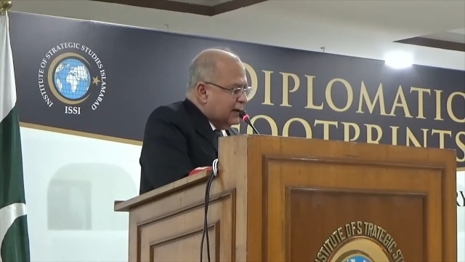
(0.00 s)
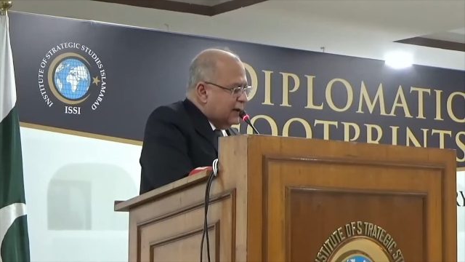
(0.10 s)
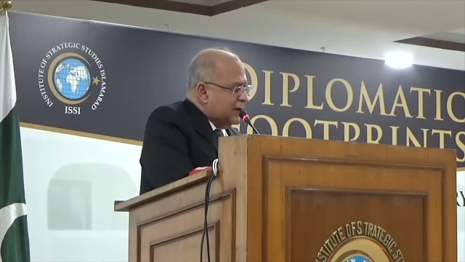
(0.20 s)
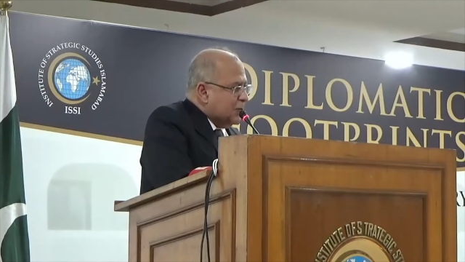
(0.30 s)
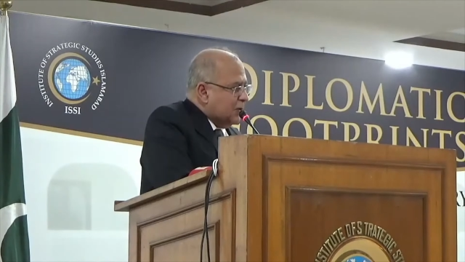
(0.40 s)

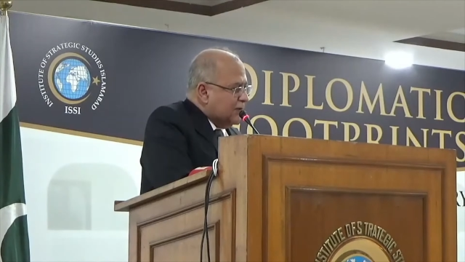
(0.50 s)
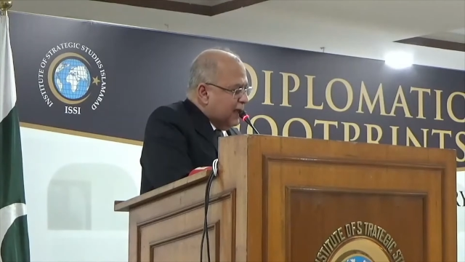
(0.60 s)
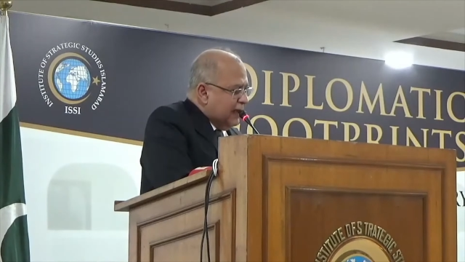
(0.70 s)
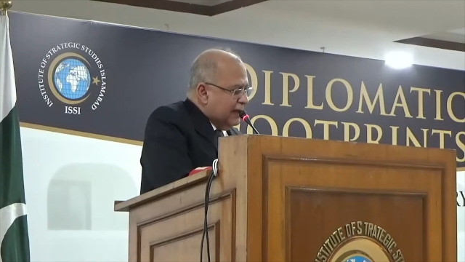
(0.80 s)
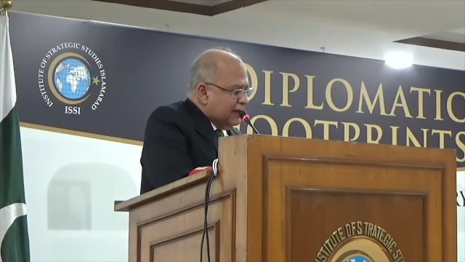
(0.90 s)
it
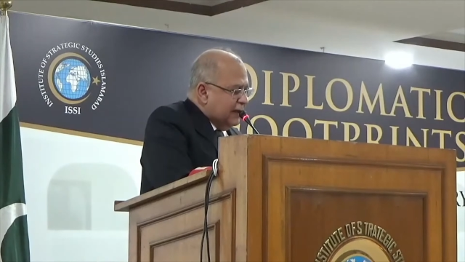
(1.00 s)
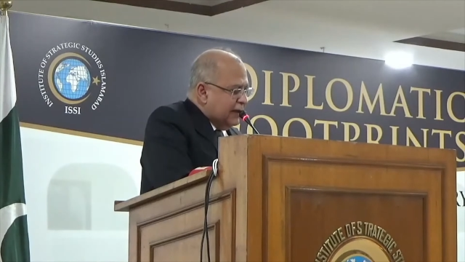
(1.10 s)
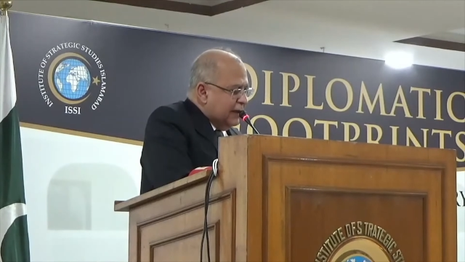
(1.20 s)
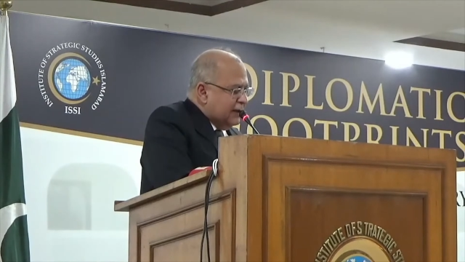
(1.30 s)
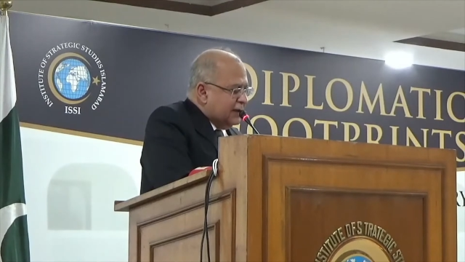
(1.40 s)
provides an
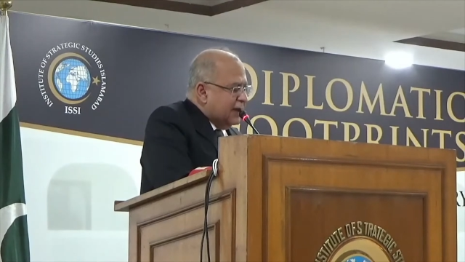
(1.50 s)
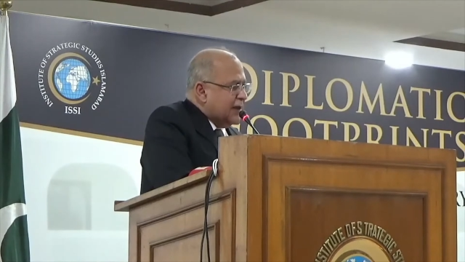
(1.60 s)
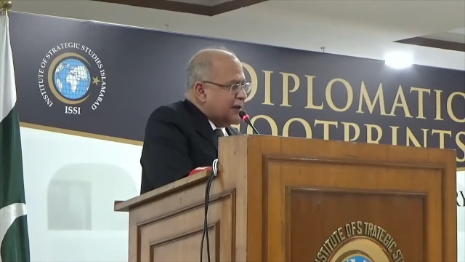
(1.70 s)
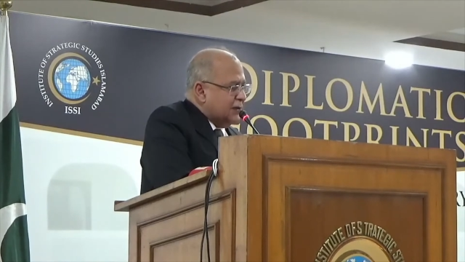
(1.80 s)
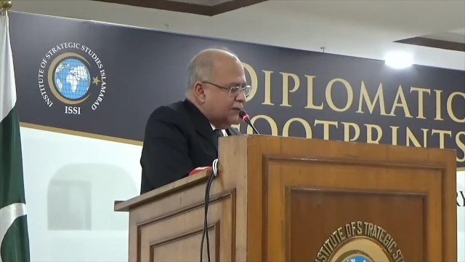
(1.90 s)

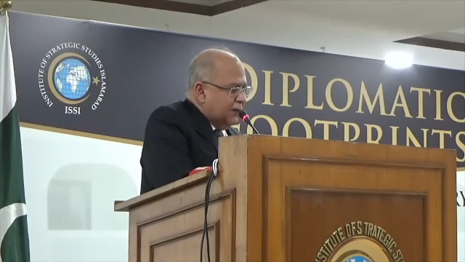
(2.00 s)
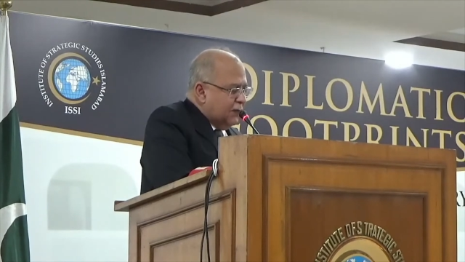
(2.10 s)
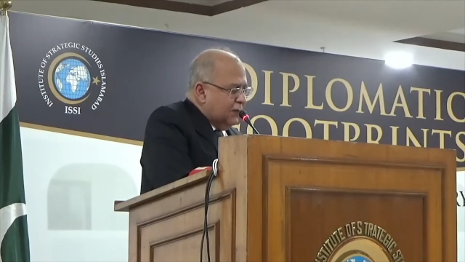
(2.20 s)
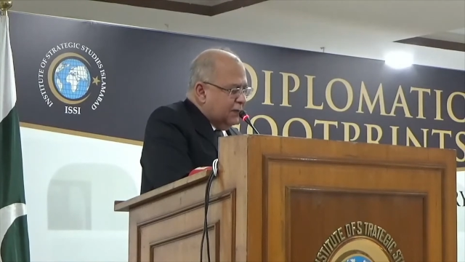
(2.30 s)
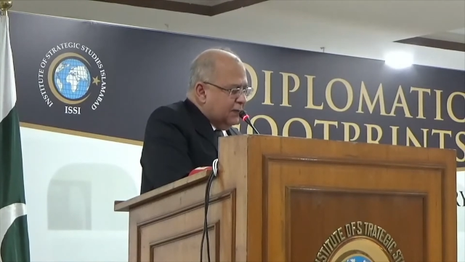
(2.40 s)
insider's
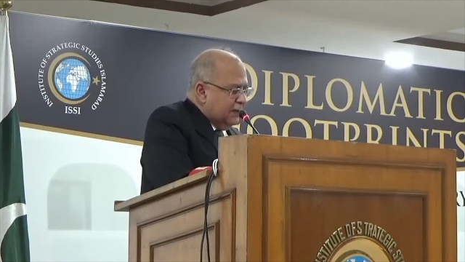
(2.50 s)
view